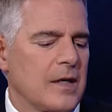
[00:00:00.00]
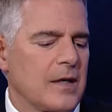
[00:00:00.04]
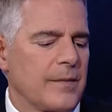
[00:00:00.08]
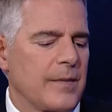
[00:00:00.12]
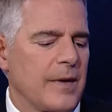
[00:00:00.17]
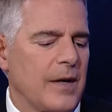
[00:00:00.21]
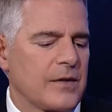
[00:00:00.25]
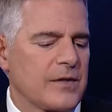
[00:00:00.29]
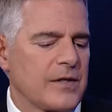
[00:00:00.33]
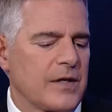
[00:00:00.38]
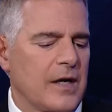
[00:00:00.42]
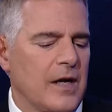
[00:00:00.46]

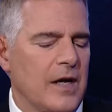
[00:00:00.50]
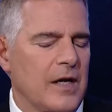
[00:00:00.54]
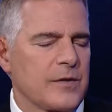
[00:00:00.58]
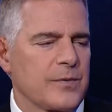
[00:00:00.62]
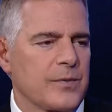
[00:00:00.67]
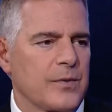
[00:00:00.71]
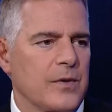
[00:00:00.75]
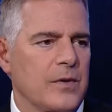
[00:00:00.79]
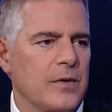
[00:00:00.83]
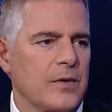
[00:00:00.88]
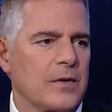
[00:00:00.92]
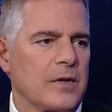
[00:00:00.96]
Mount Sinai
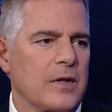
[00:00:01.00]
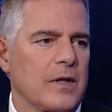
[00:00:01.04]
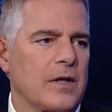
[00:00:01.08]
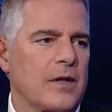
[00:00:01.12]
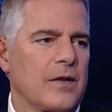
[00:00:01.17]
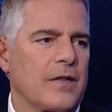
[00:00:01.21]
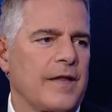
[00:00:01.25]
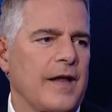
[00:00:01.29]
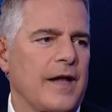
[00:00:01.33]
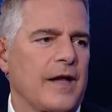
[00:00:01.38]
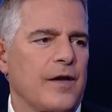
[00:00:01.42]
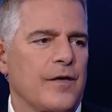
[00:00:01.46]
Hospital.
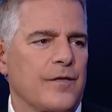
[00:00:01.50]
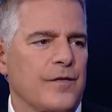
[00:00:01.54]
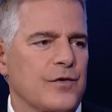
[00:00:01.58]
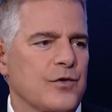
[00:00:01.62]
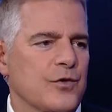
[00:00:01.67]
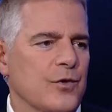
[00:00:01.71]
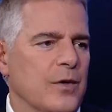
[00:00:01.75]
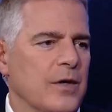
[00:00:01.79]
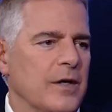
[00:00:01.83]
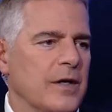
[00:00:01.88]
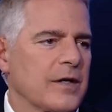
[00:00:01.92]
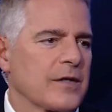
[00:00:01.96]
Thank you for
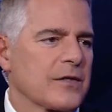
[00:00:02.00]
joining